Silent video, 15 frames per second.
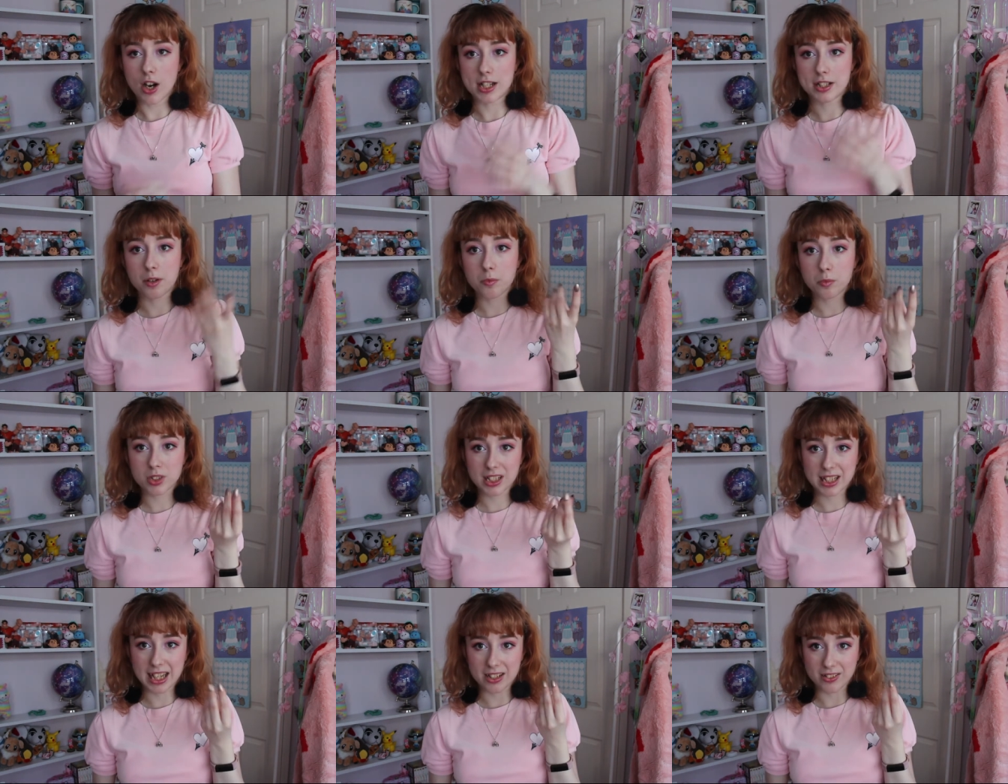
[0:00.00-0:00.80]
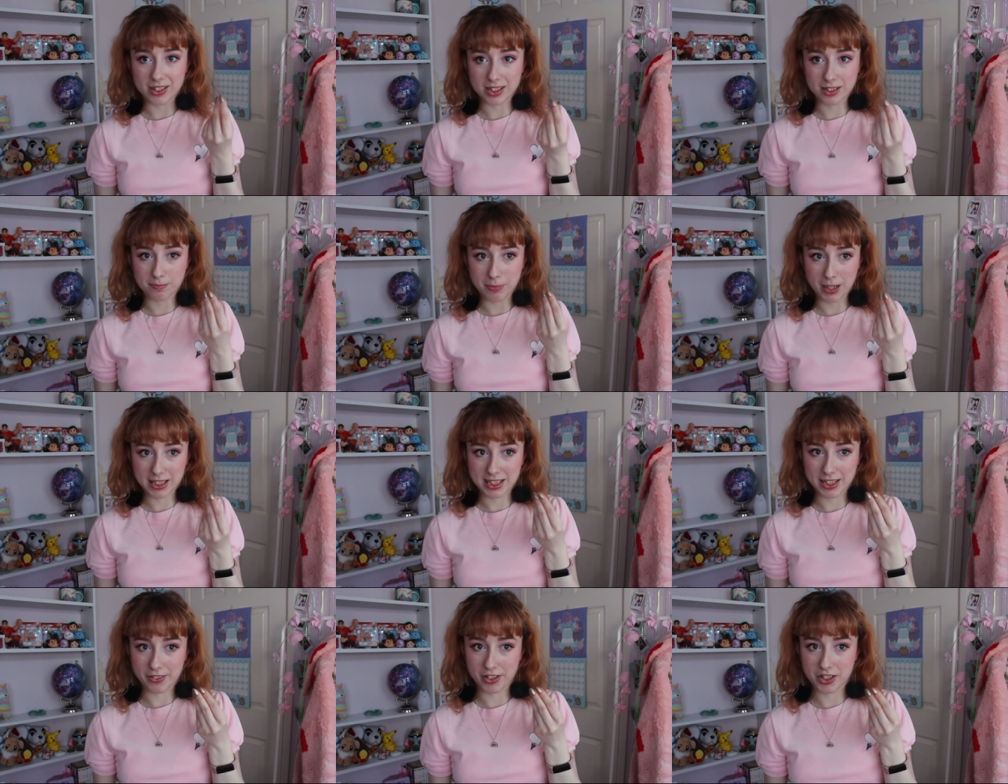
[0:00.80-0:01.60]
I don't want to get like
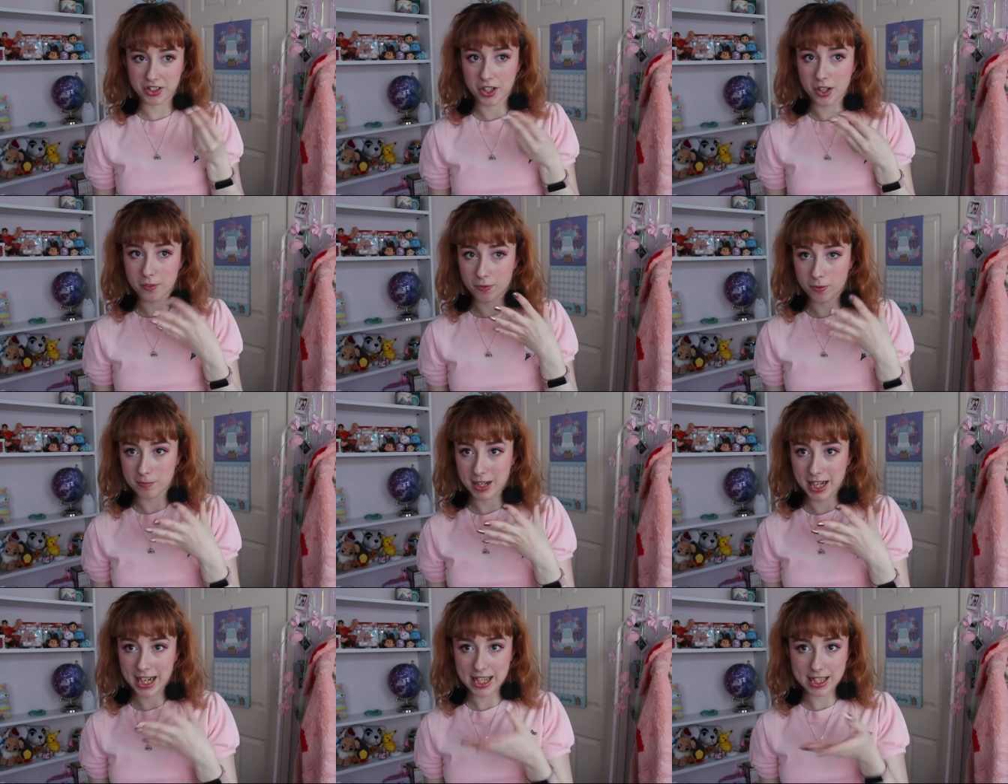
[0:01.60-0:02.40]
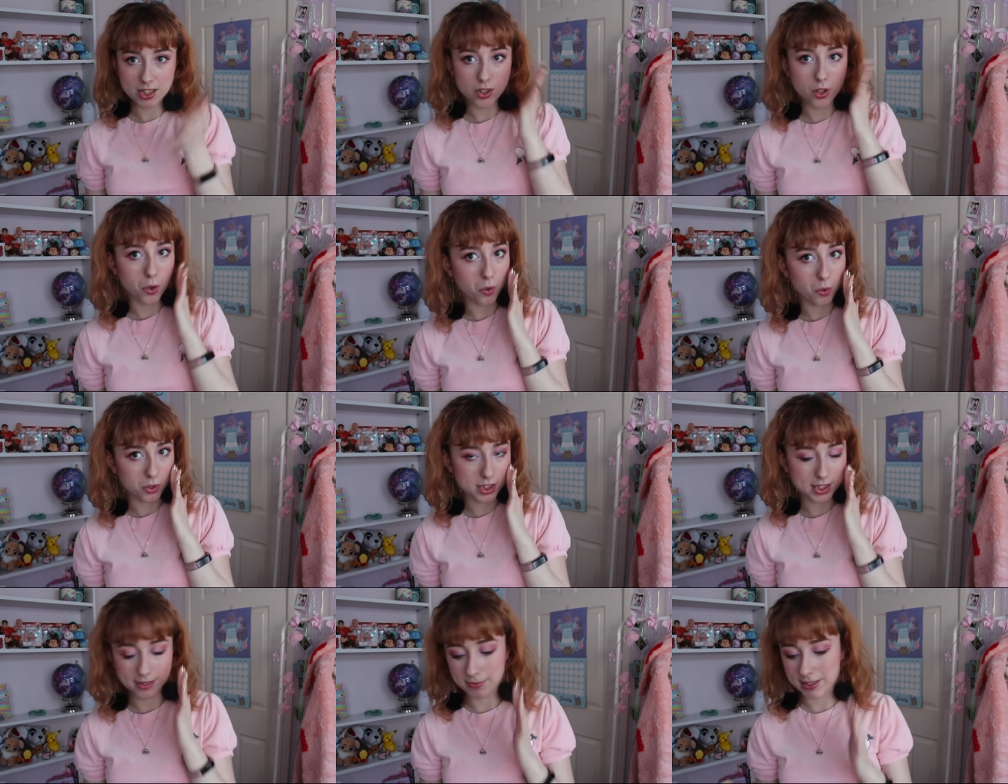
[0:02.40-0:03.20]
bacteria and dirt from my hands
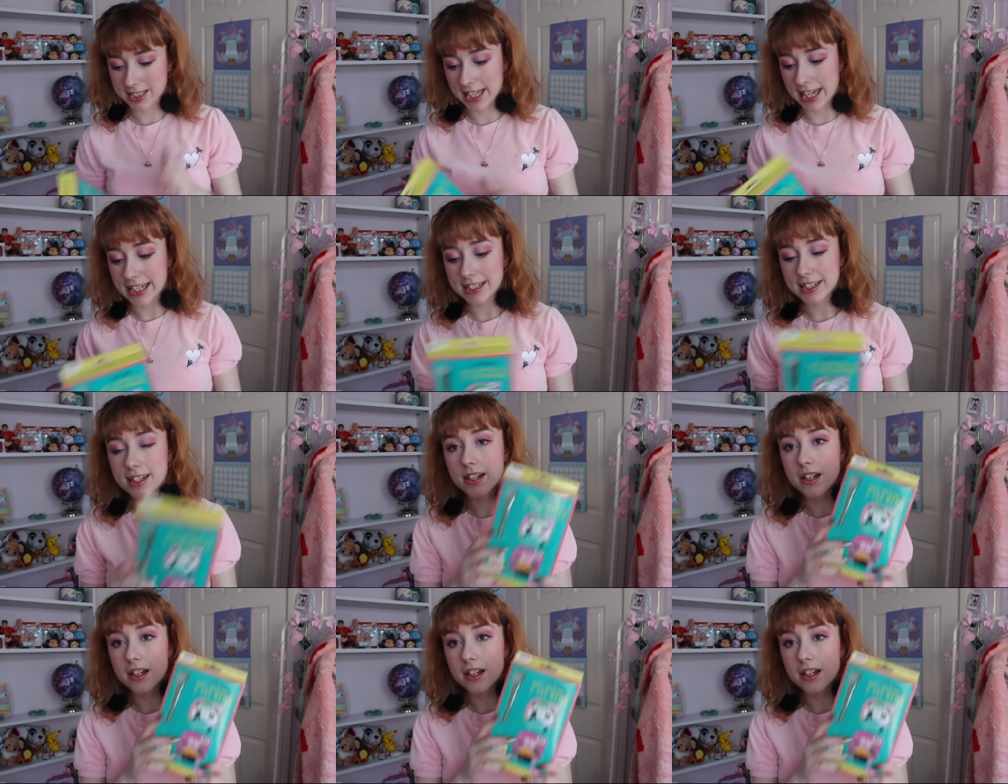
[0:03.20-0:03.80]
onto my skin.